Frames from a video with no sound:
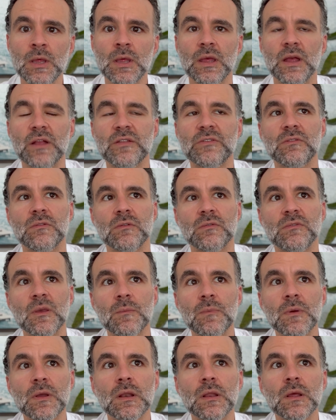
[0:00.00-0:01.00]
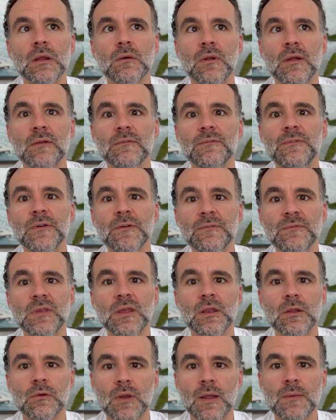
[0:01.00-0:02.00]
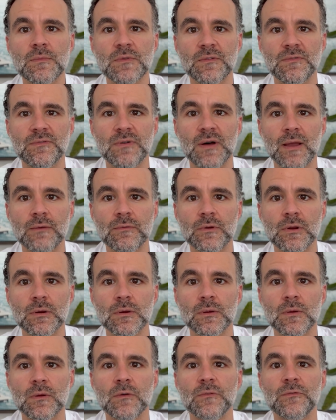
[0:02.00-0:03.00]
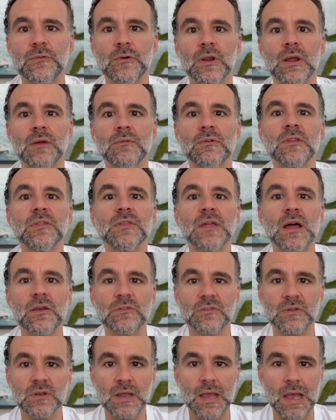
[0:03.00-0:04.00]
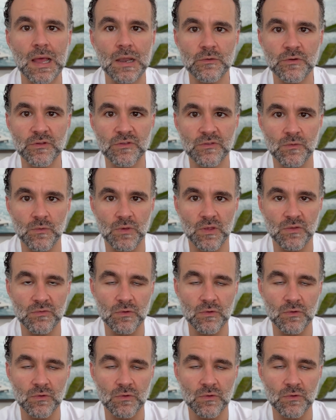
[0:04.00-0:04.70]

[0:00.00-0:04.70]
It's typically around 15 grams of fiber for every 1,000 calories you eat.